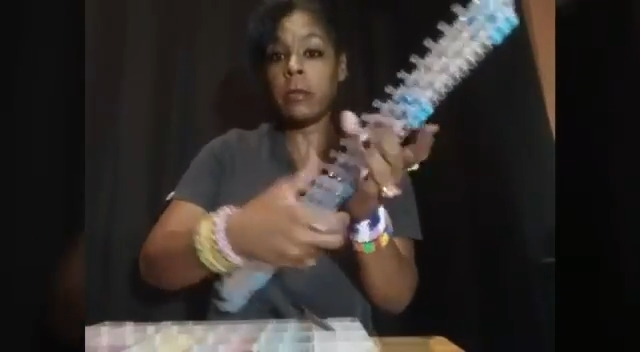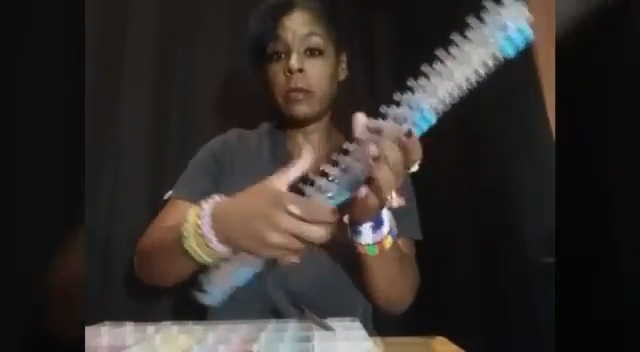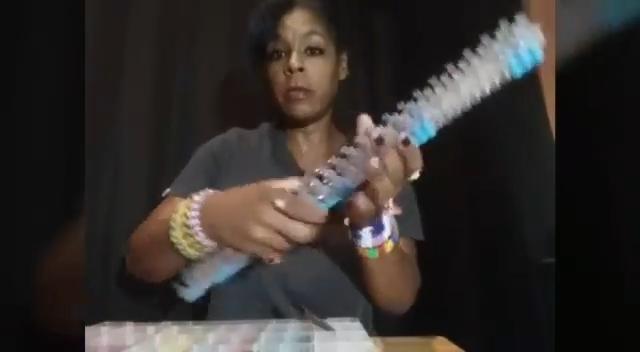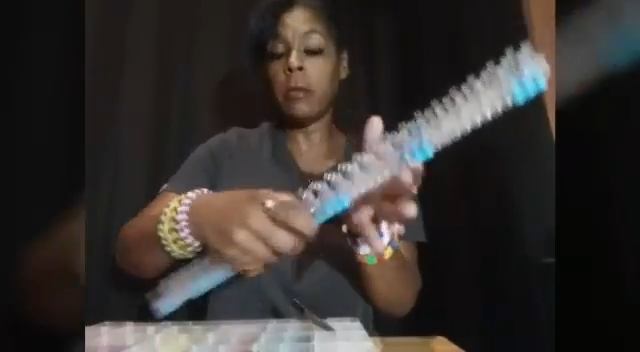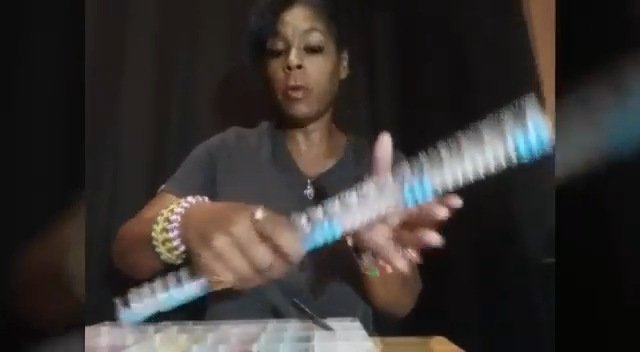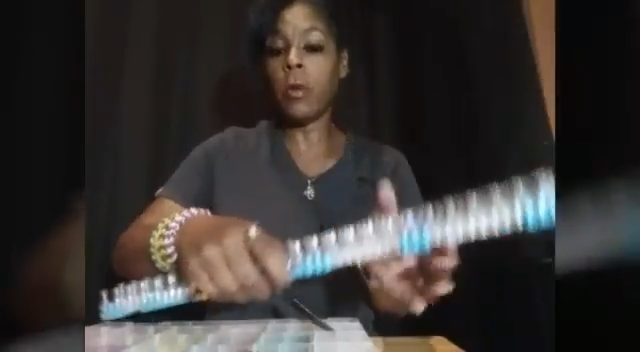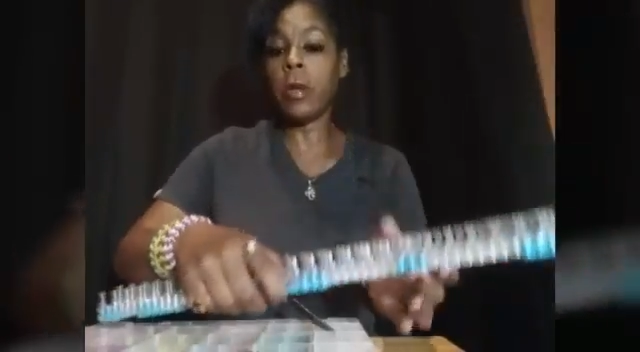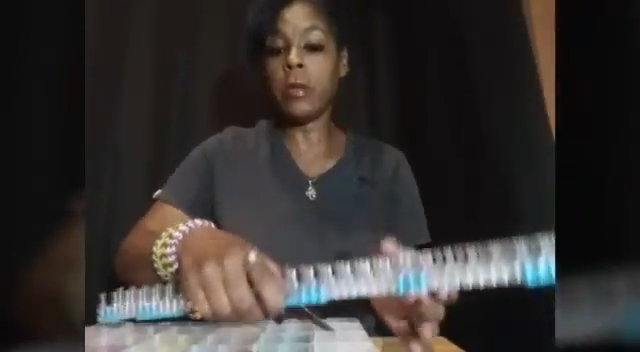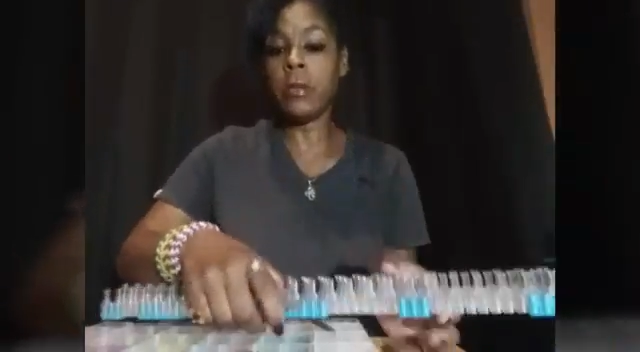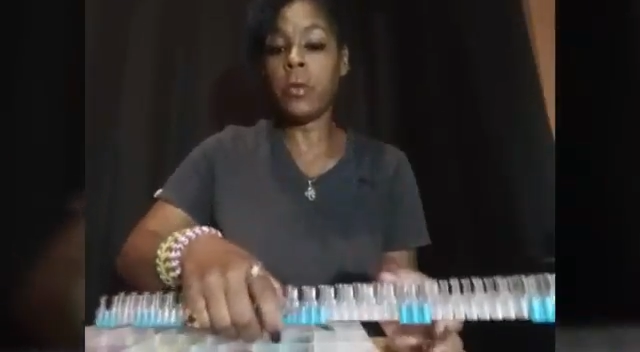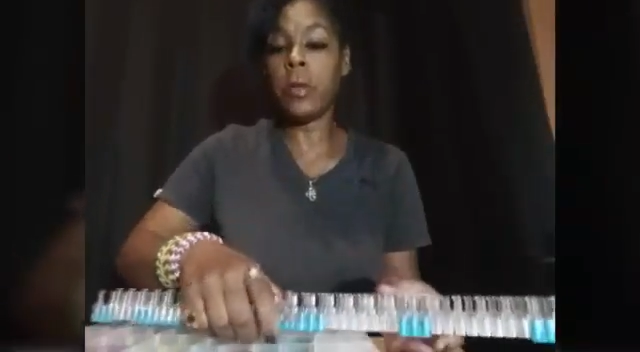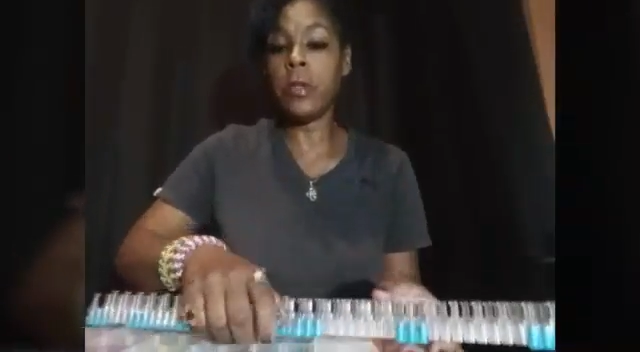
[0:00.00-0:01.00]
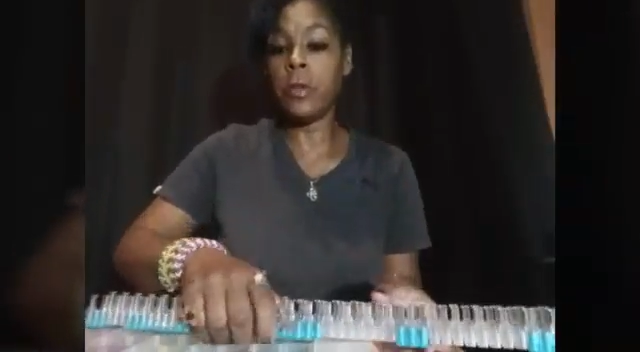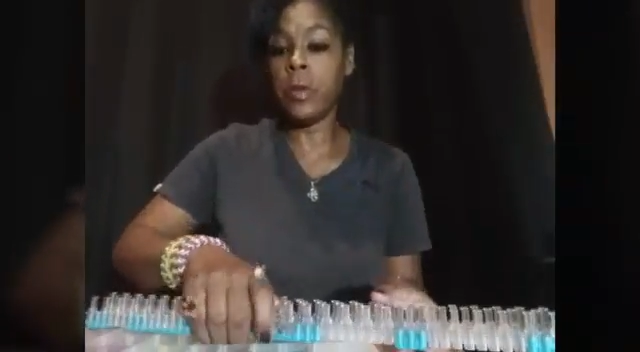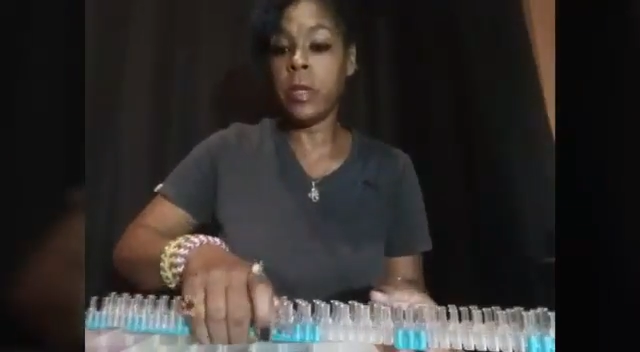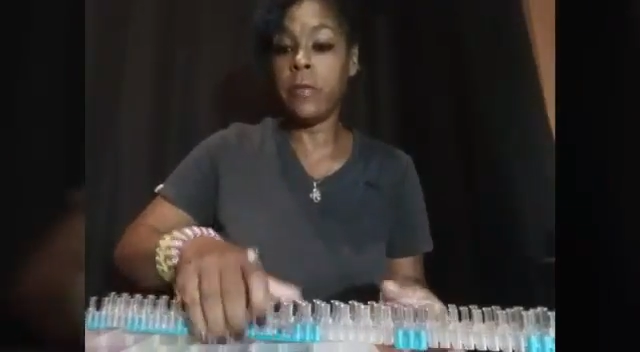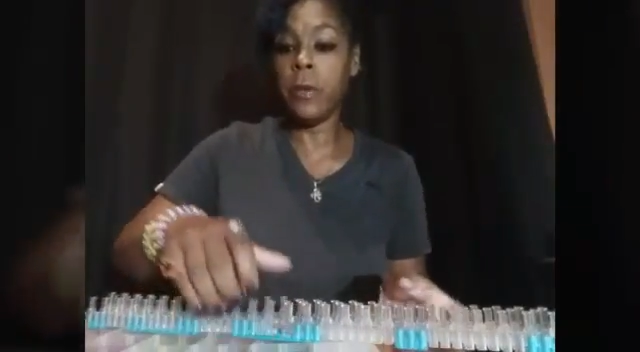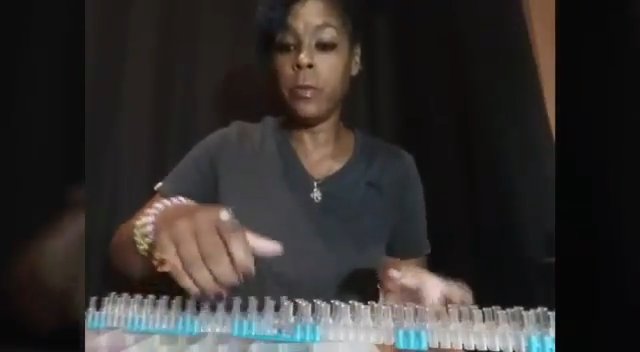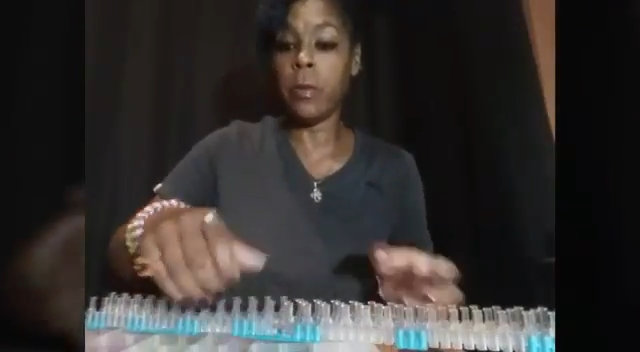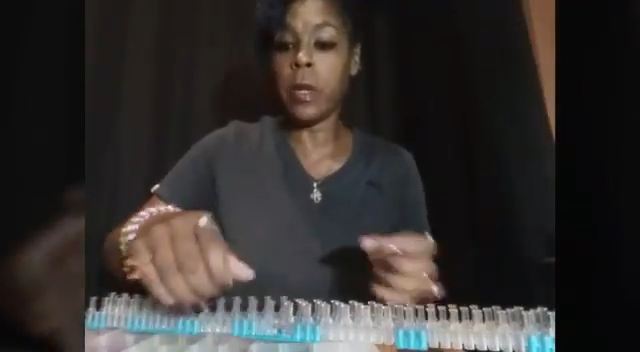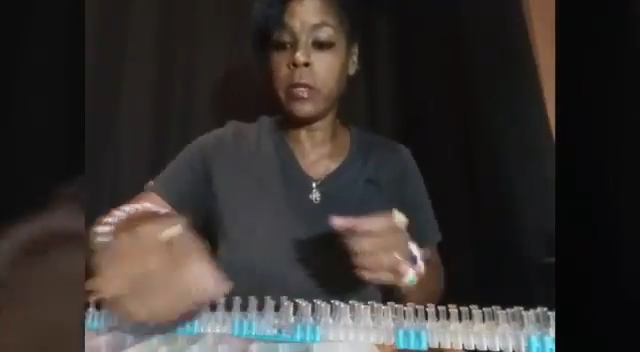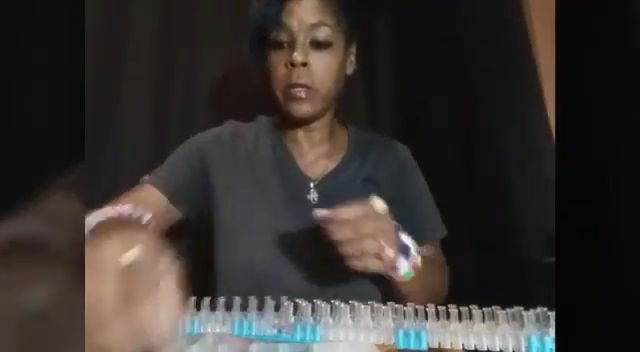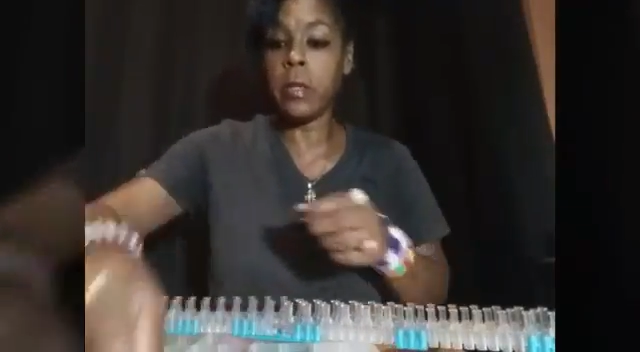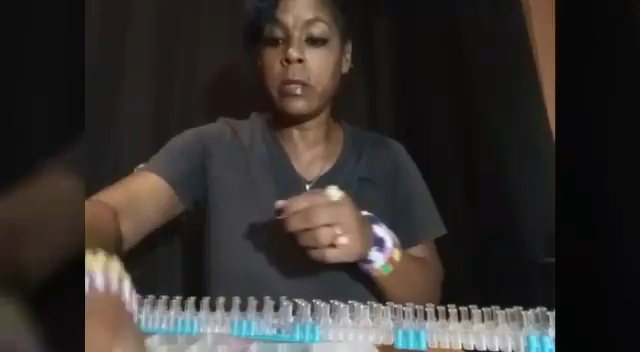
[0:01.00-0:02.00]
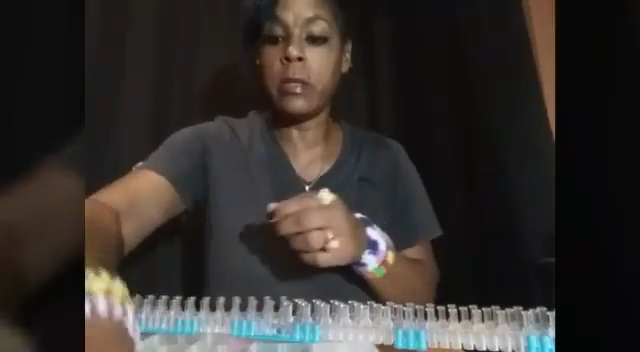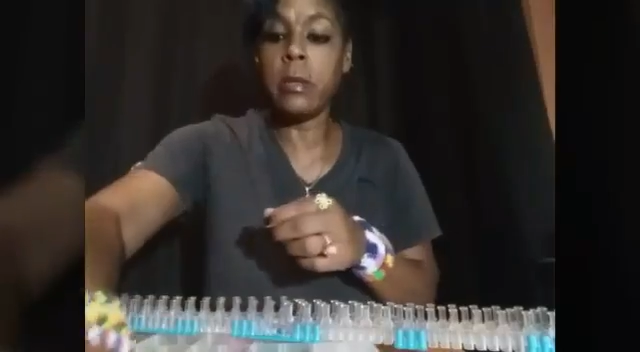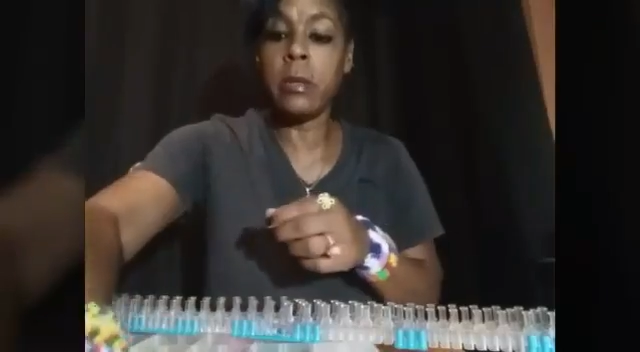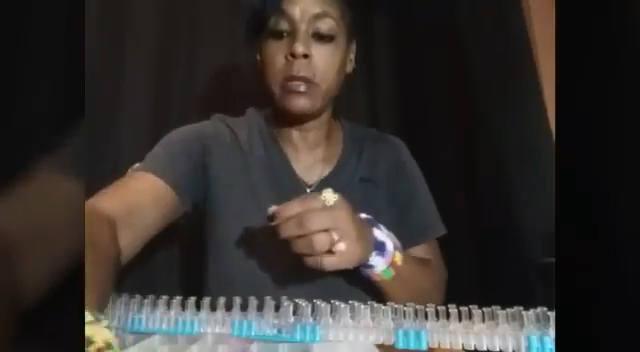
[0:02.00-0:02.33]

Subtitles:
The double one is going to give you bracelets.